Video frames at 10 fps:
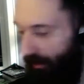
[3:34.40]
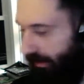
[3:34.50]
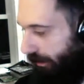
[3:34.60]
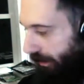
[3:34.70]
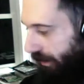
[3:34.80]

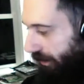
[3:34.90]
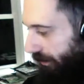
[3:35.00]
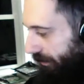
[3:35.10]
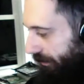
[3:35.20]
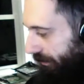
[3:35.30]
mean,
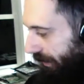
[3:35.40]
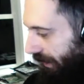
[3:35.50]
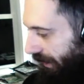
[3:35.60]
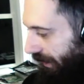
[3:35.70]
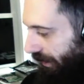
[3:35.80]

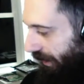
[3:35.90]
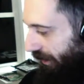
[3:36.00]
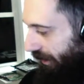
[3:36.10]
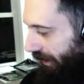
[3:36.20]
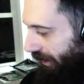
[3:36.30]

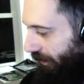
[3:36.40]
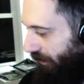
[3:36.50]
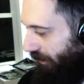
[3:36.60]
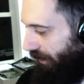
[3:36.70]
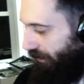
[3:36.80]
I
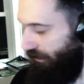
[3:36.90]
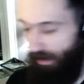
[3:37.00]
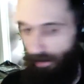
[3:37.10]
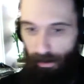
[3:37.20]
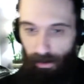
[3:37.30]
don't feel
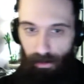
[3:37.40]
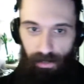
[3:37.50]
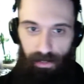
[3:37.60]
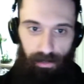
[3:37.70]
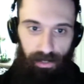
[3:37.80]
comfortable going
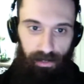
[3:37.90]
first with this